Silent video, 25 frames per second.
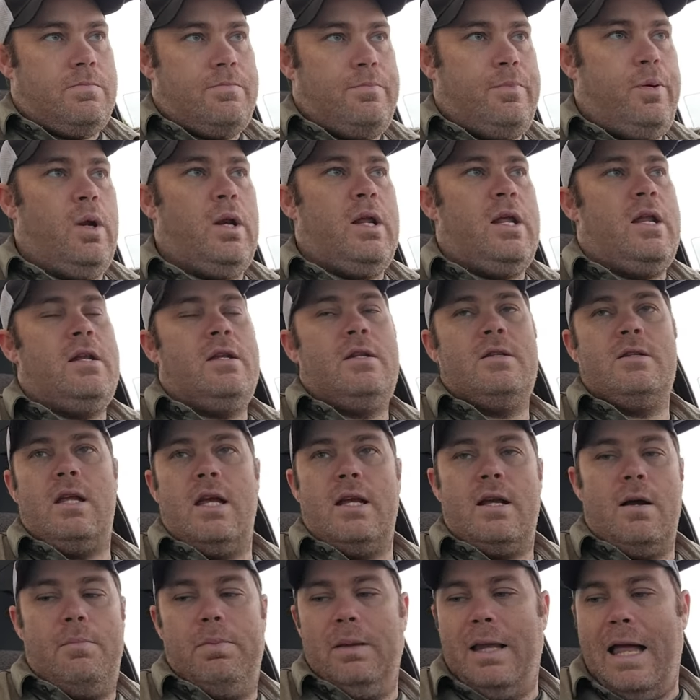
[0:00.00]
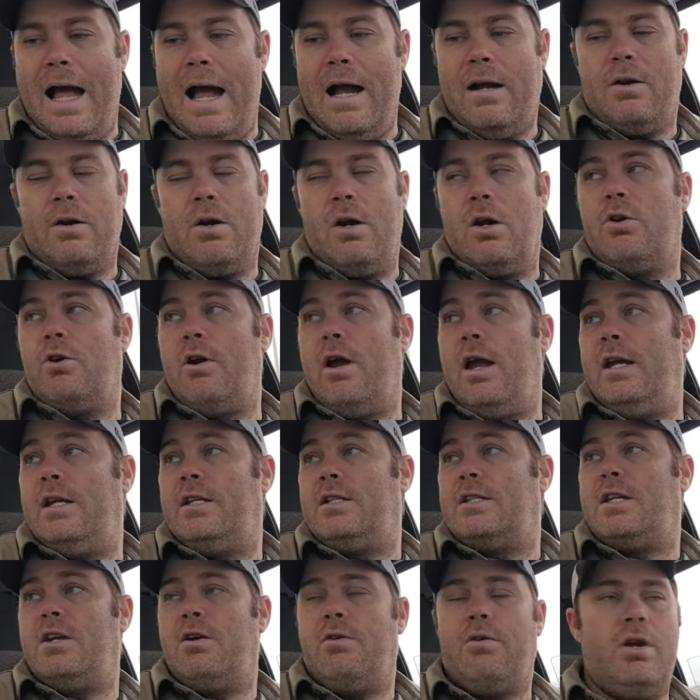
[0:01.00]
put in like a black or a gray
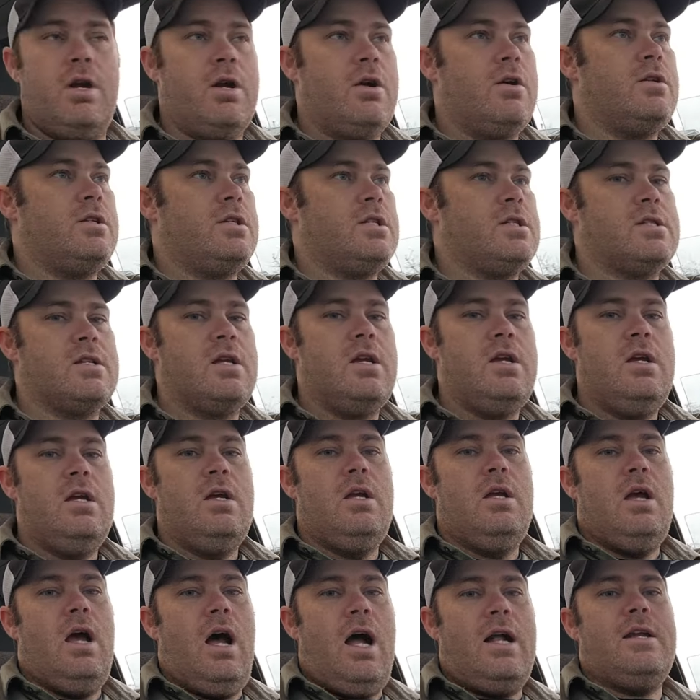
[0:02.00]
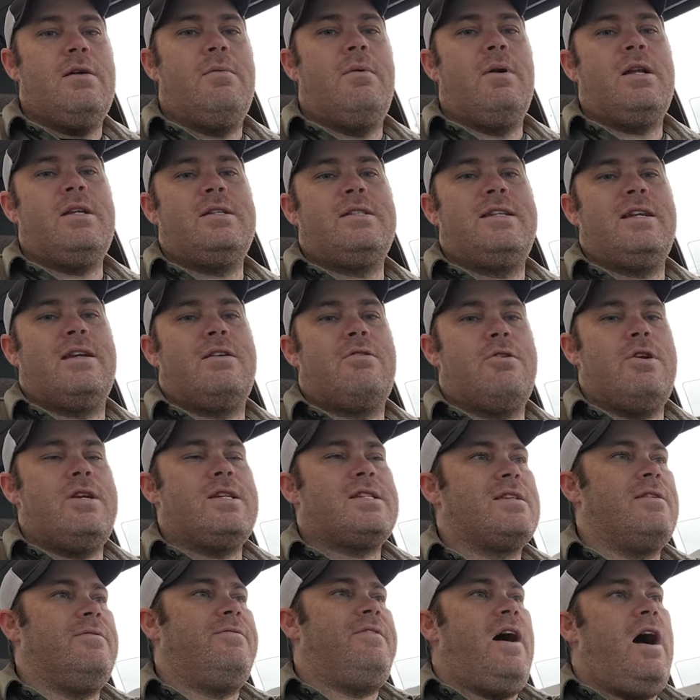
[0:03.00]
interior, and just I didn't want to
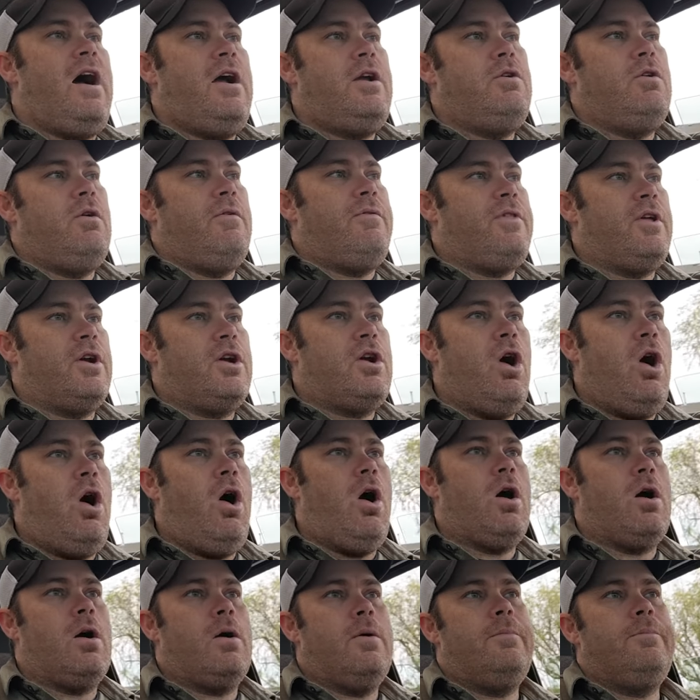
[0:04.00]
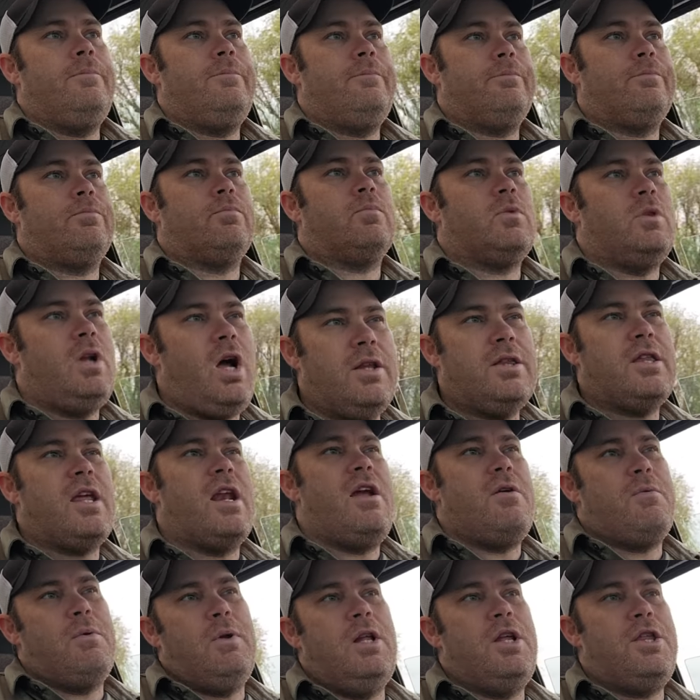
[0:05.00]
decrease the value of the car. Not that
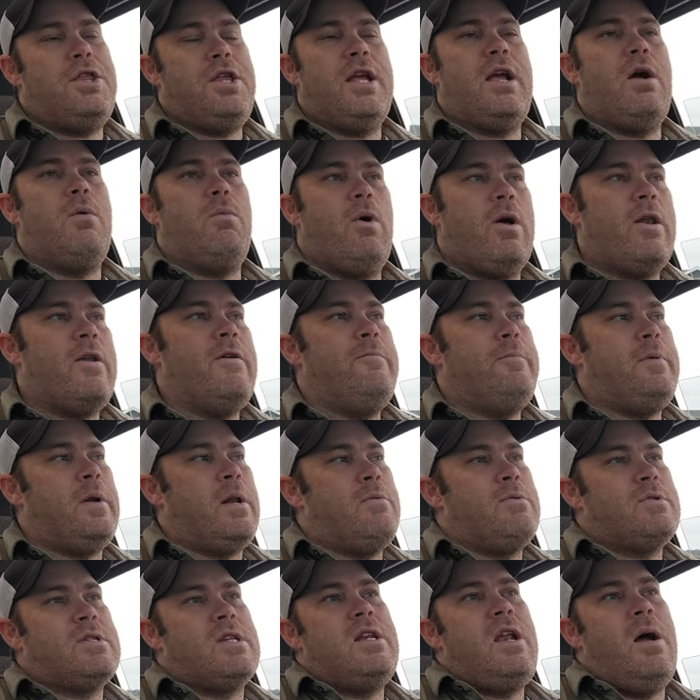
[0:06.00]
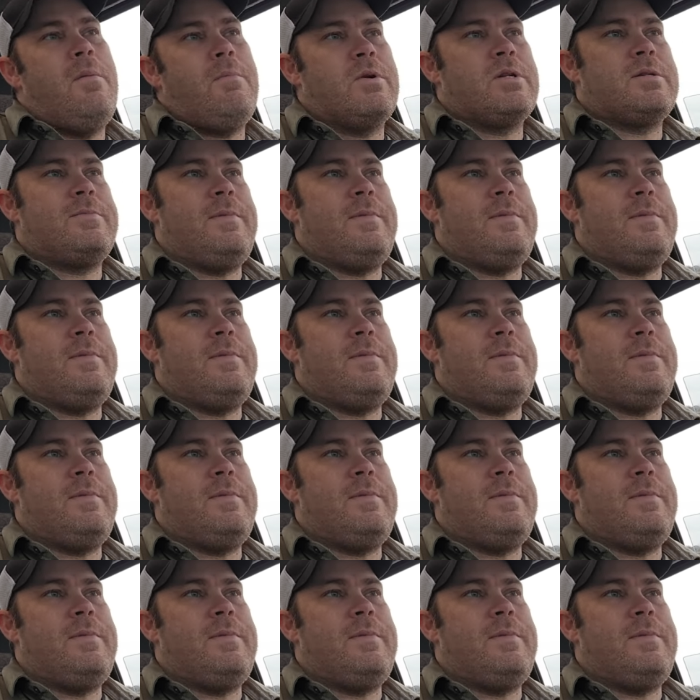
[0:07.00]
I really think it would have, but it was a numbers